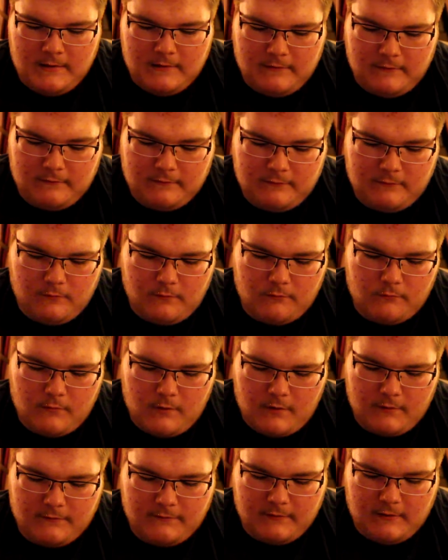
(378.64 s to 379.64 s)
It still
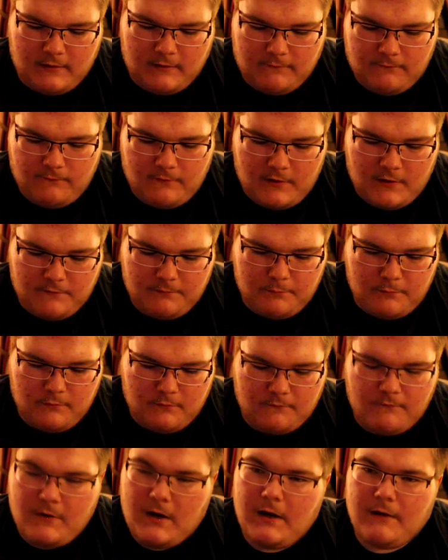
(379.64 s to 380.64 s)
rocks a
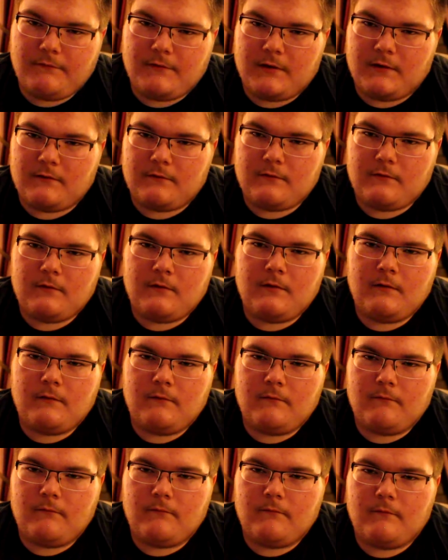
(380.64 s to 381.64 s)
5.5 inch
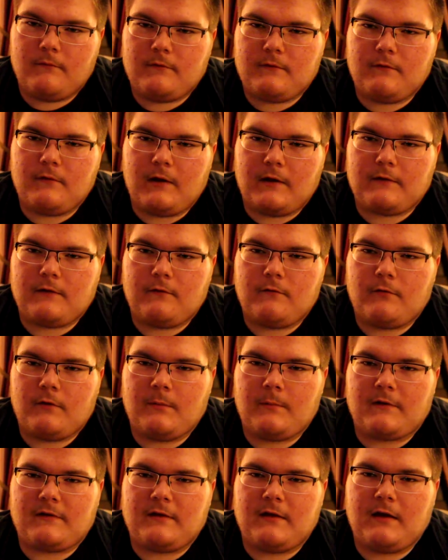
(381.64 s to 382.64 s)
1920
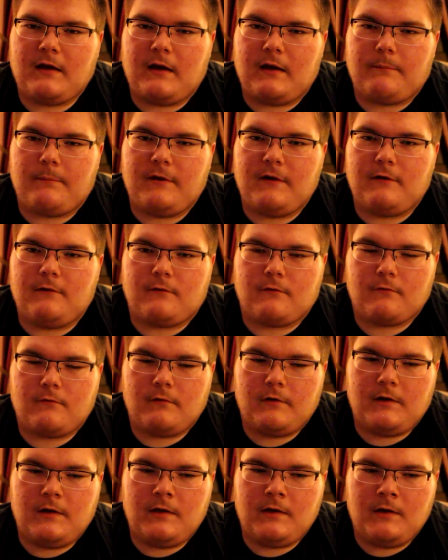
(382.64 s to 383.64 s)
by 1080p
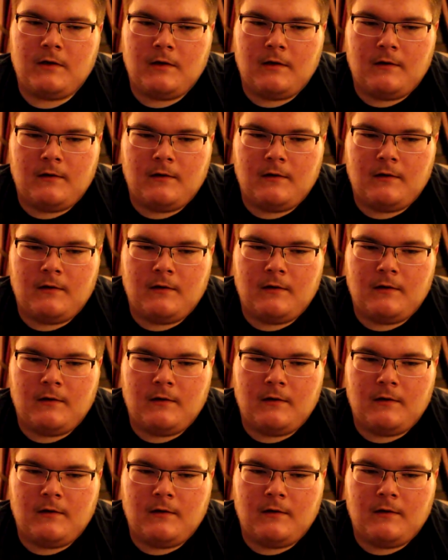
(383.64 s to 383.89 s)
screen.